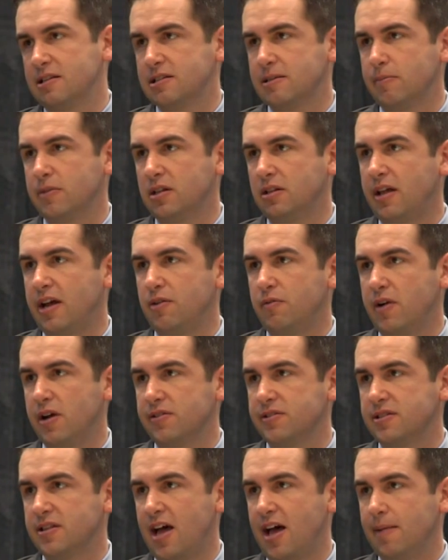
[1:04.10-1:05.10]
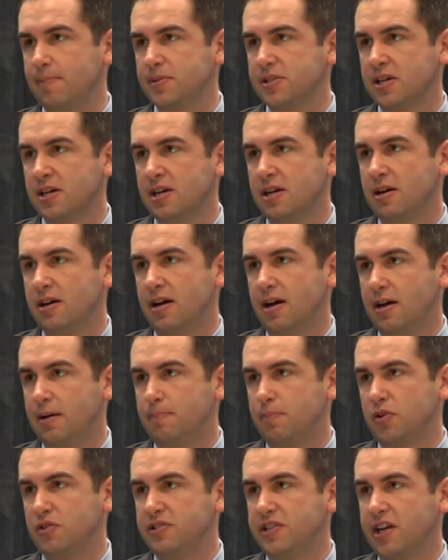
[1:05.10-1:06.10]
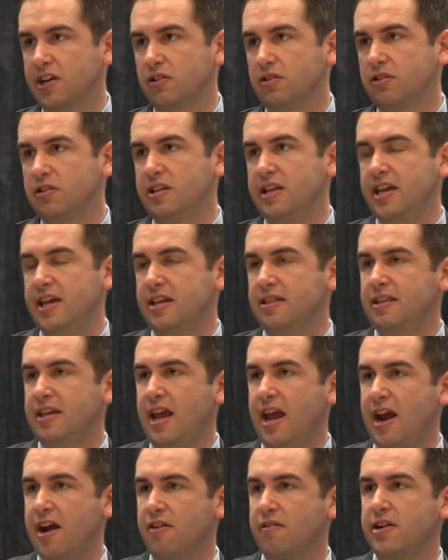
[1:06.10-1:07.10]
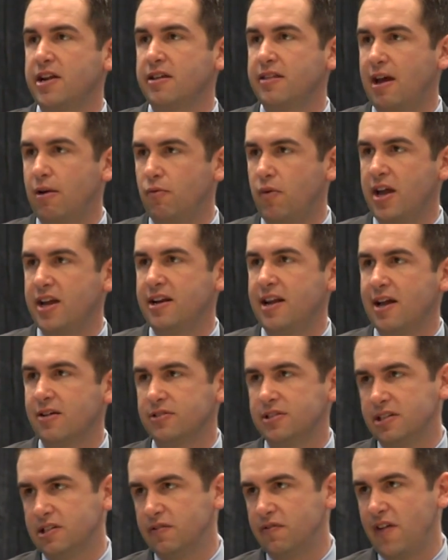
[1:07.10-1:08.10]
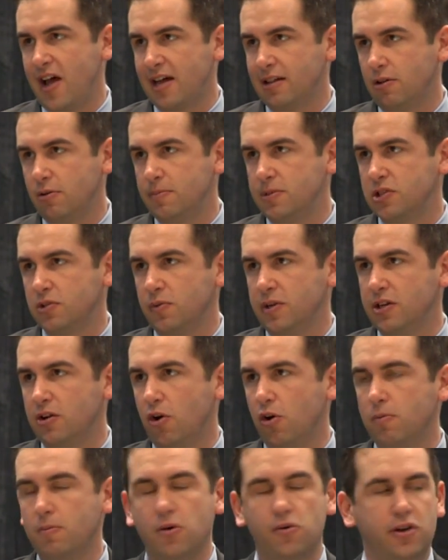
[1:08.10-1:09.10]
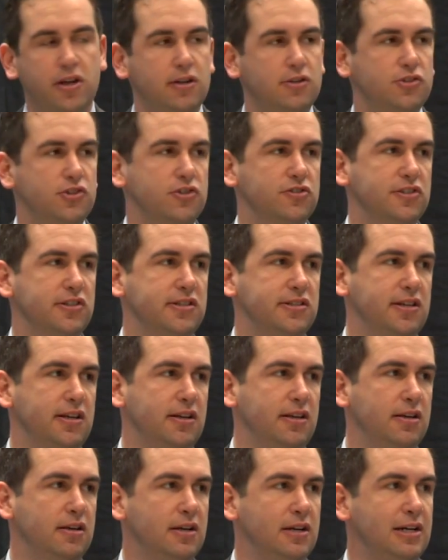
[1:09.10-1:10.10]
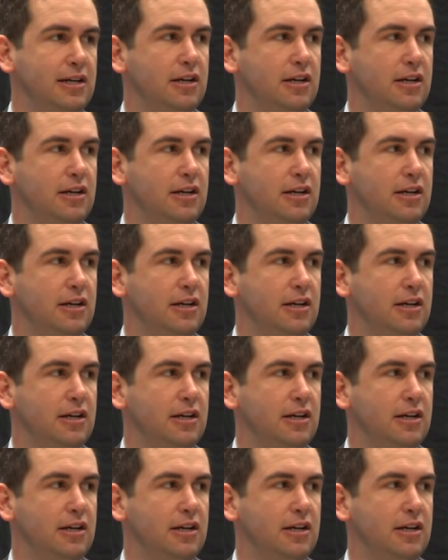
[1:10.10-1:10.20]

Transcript: some of the light rail stops, particularly in the area that right now sits fallow between Hoboken and Jersey City.